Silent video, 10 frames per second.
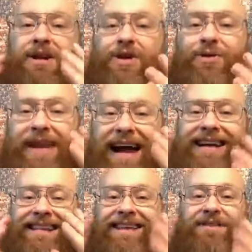
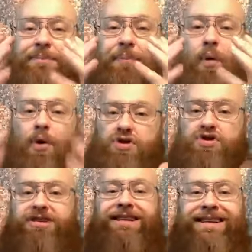911 Porsche
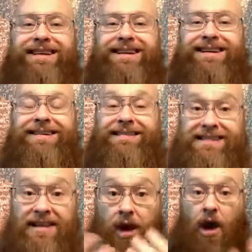
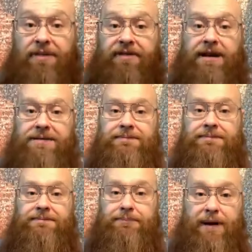in the offering
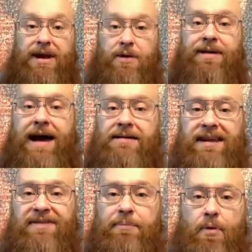brand new
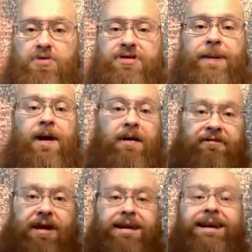911 Porsche in the
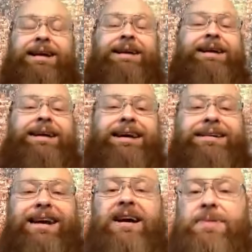offering. And I
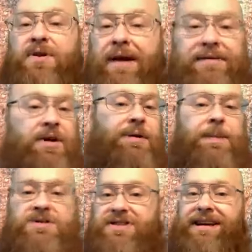got to driving around the
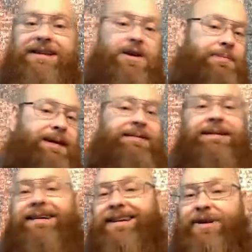city a little bit, and I
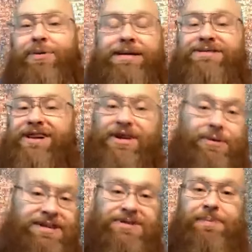didn't know what I was going to do with
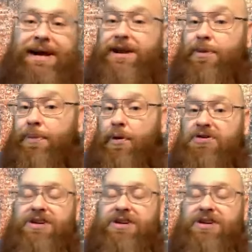this brand new Porsche.